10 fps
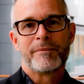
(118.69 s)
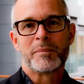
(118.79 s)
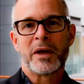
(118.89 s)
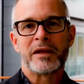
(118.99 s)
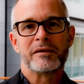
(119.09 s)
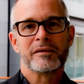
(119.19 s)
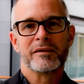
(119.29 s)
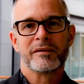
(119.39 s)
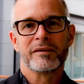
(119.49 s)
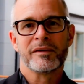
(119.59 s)
But
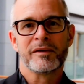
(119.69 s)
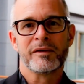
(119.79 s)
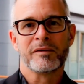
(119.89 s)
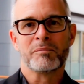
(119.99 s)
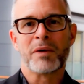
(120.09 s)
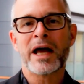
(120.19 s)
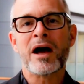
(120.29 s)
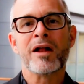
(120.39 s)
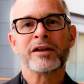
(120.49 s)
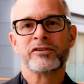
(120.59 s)
mm,
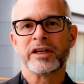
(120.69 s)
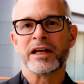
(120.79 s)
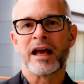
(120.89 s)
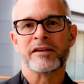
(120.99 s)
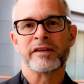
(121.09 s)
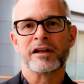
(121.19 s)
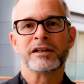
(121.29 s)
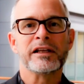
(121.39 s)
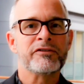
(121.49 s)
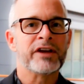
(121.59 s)
biology as a
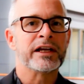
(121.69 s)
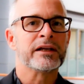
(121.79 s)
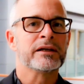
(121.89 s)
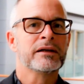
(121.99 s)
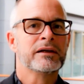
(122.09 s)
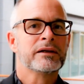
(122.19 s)
living,